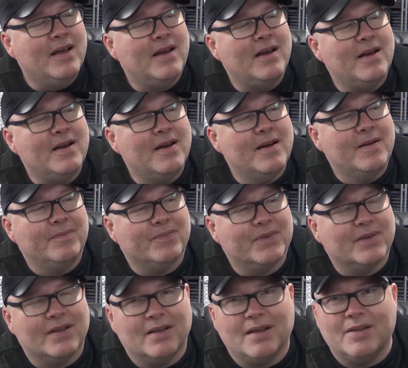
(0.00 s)
And
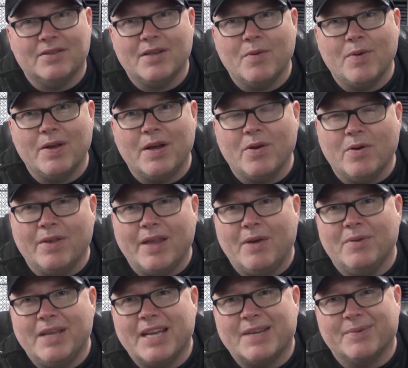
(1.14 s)
so when I got that
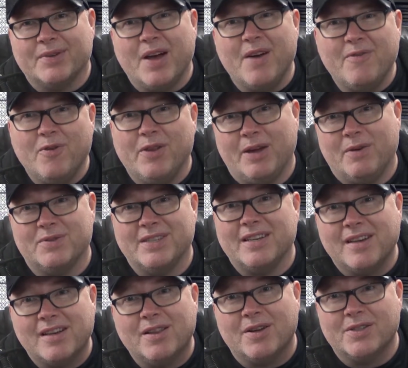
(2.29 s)
on the Xbox, I thought that was
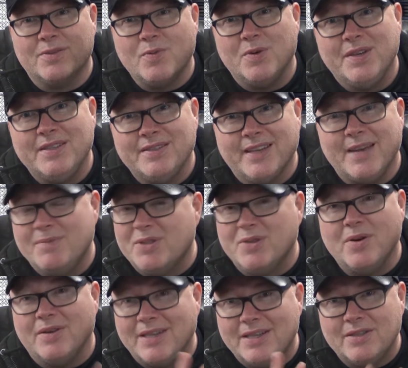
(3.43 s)
Deadly Alliance 1. This game, it's
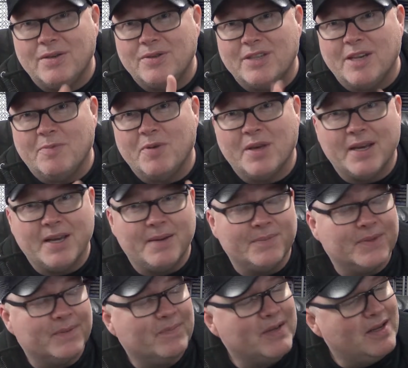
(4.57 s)
not. They're two separate
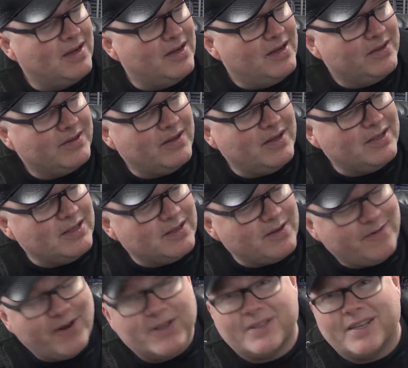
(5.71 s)
games. So this is the
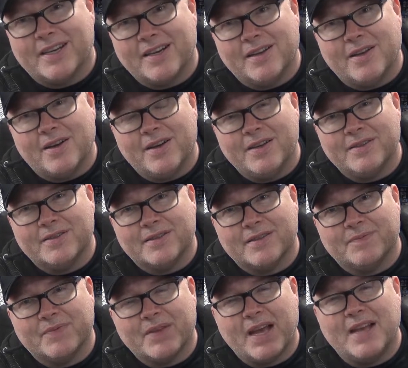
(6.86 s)
first Deadly
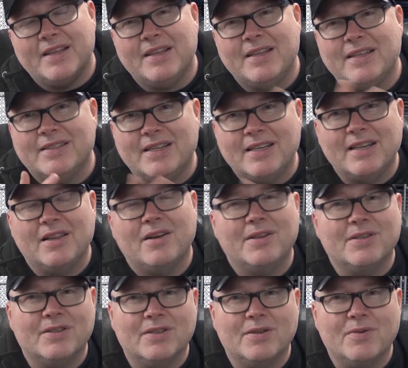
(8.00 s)
Alliance, and then there's Deadly
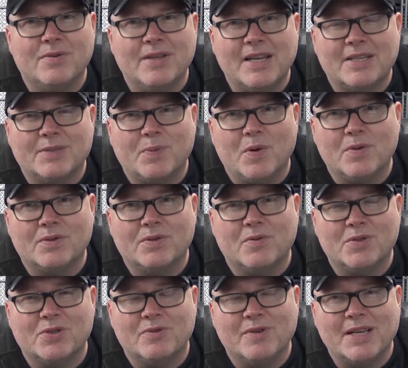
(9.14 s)
Alliance 2 on the Xbox,
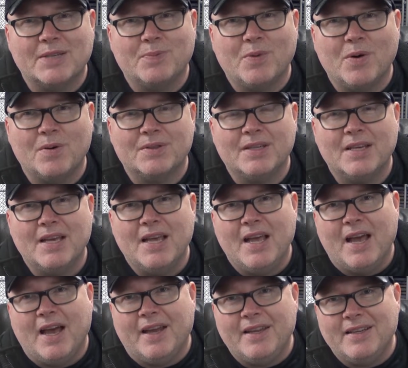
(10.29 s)
original Xbox,
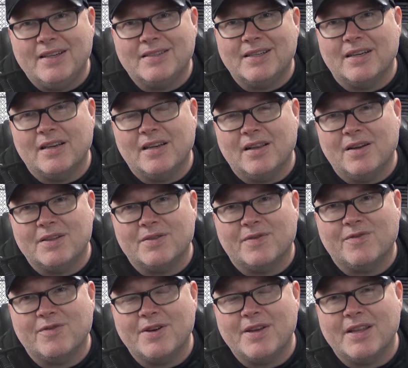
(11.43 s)
and then there's Deadly Alliance
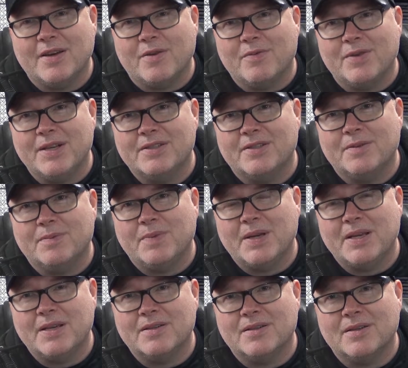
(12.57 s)
3 that got released on the
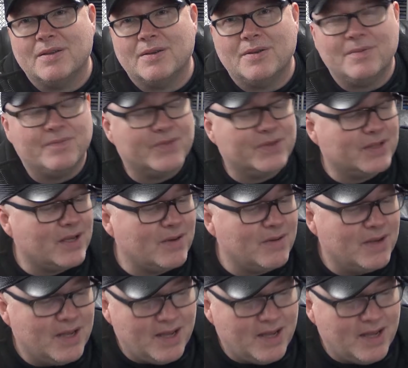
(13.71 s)
PS2. So